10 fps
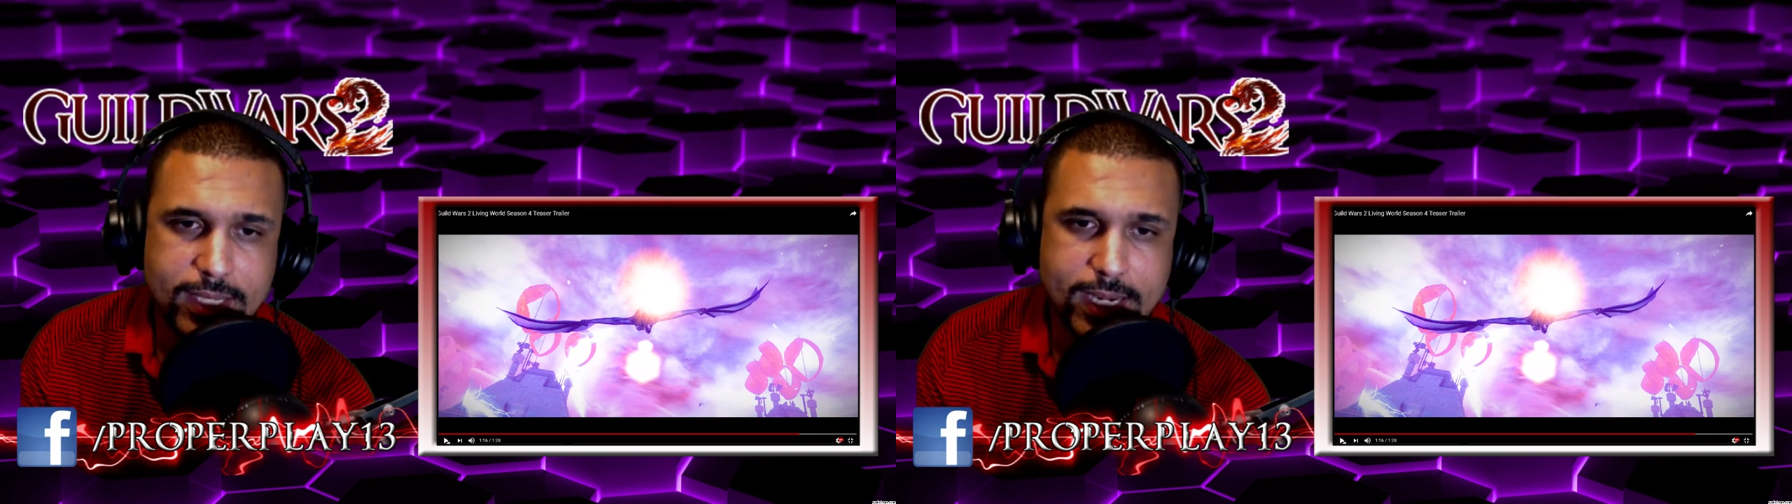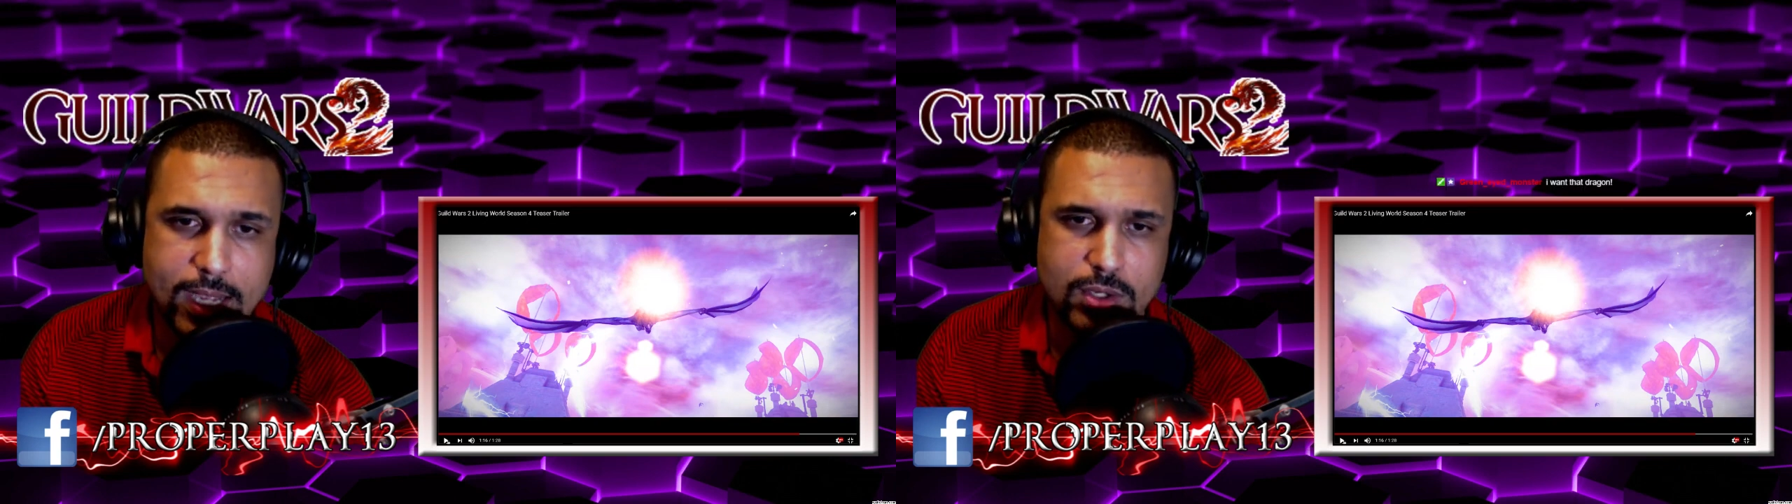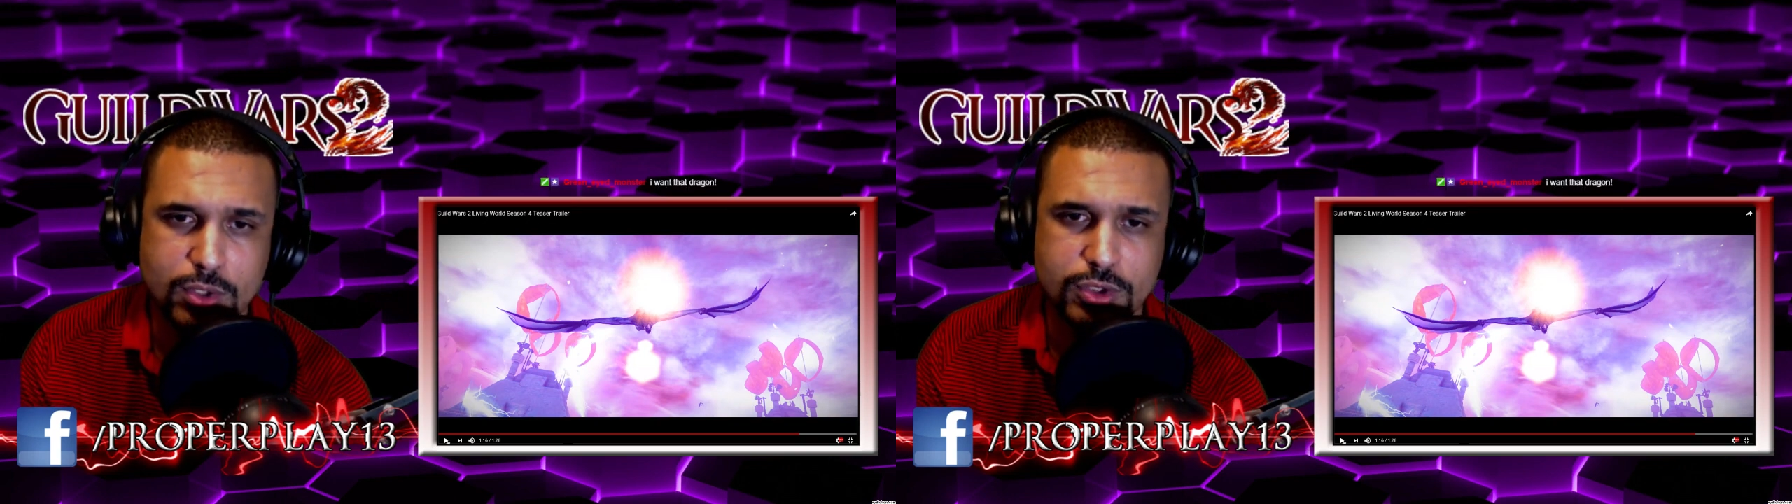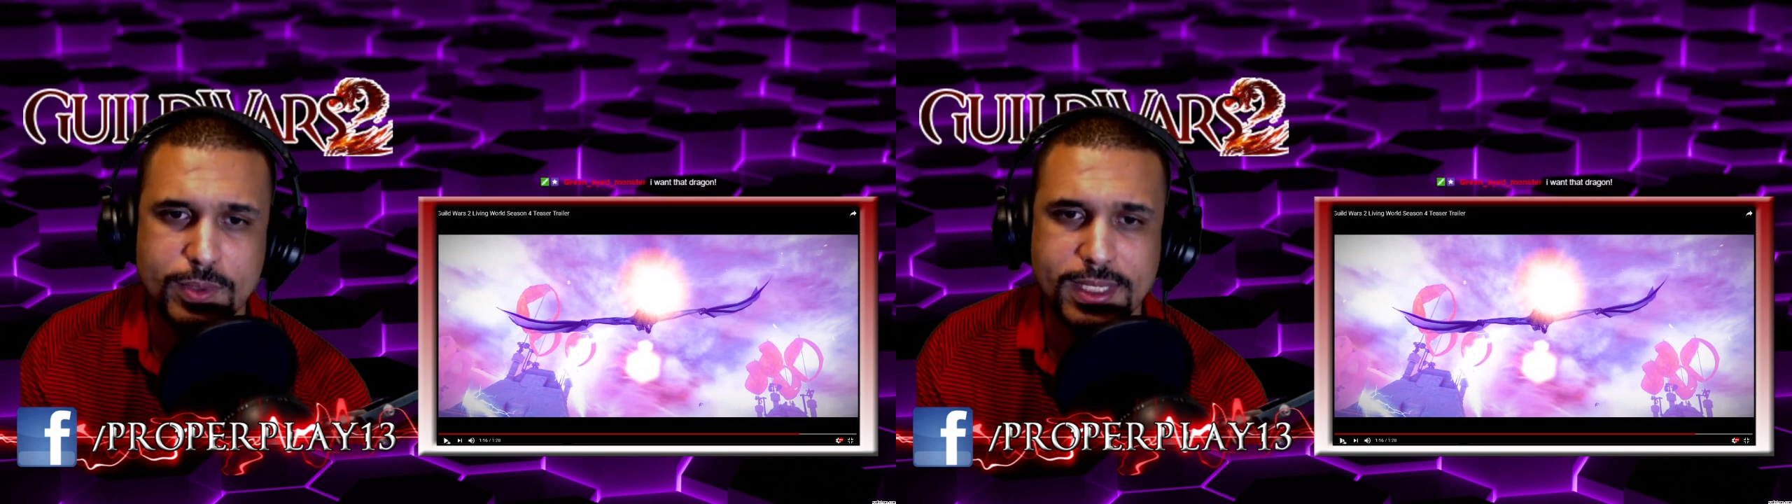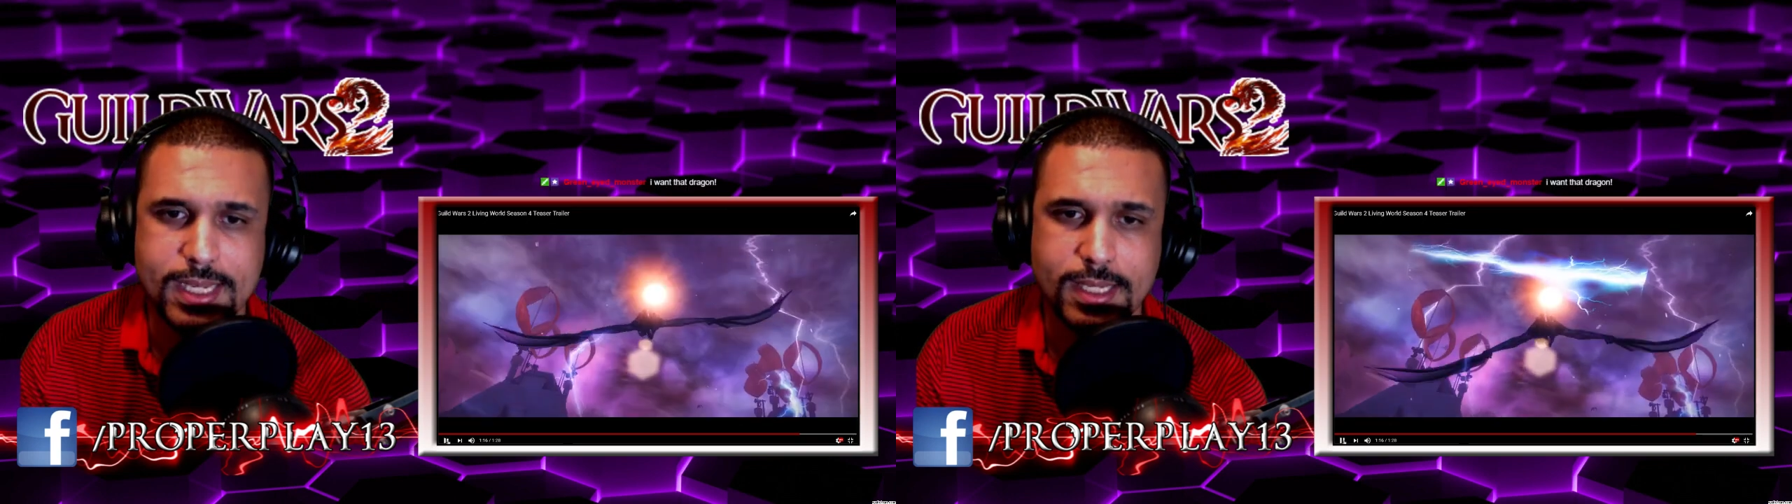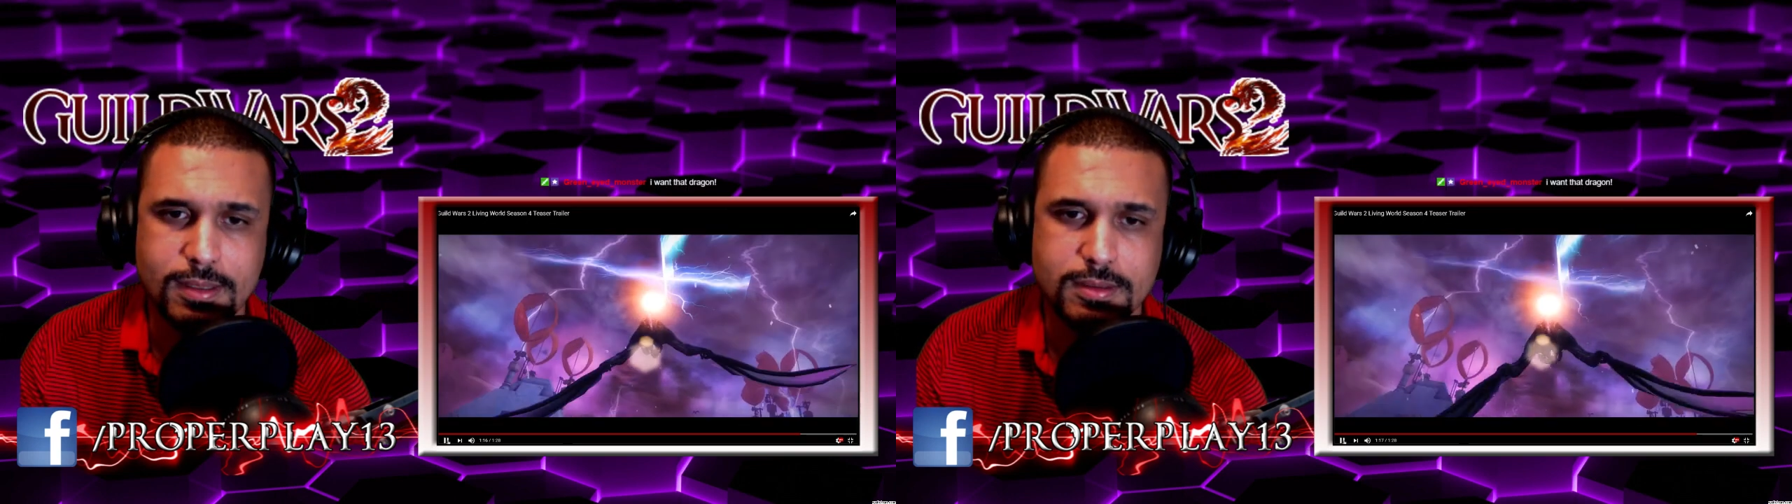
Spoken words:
and I'll go through it again.